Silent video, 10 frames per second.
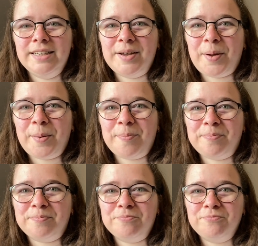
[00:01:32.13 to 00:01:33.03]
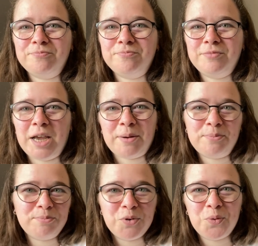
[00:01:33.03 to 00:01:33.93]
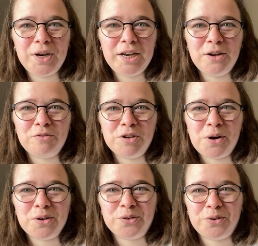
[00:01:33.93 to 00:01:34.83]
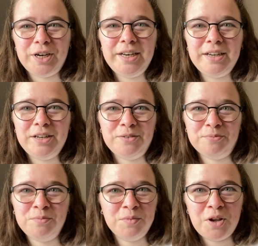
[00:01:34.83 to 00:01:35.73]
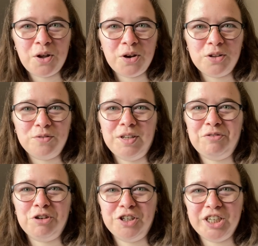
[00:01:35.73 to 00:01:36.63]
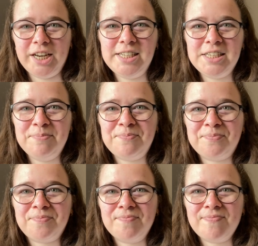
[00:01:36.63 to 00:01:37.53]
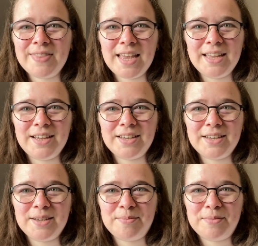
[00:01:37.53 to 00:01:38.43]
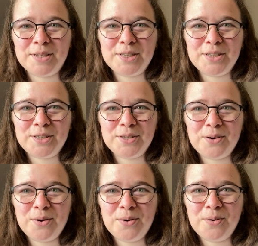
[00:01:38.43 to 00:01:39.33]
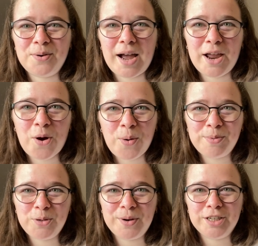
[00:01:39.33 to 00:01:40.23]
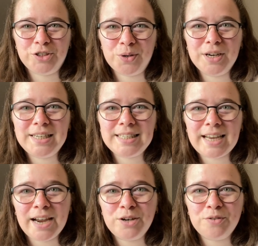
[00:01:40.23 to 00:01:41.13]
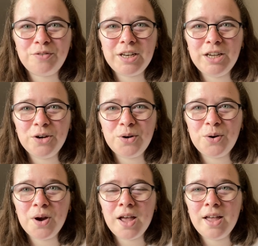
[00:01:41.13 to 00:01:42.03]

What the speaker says: Yeah, really love the color green in a lot of different shades. So I hope you enjoy this kind of video.